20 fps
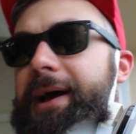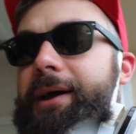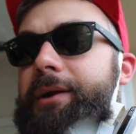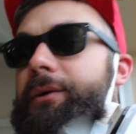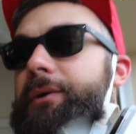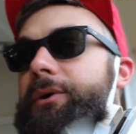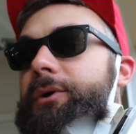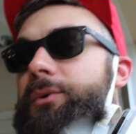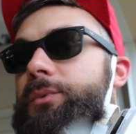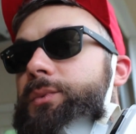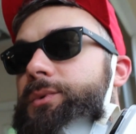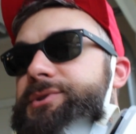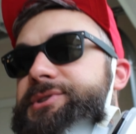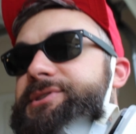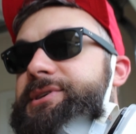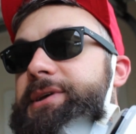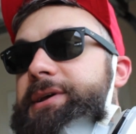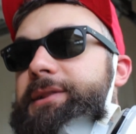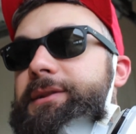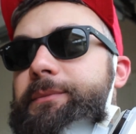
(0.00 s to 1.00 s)
I don't know. We'll
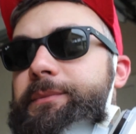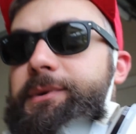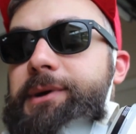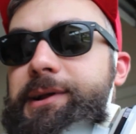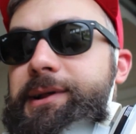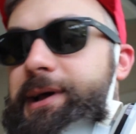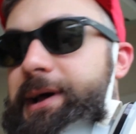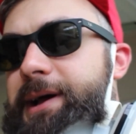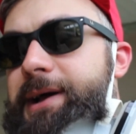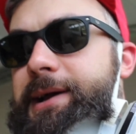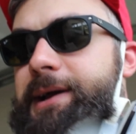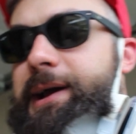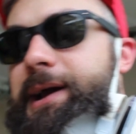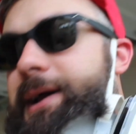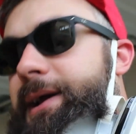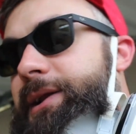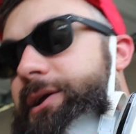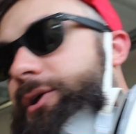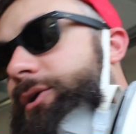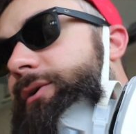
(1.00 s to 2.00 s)
see. Me, I, I,
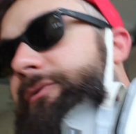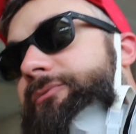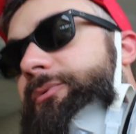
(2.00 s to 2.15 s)
gotta go to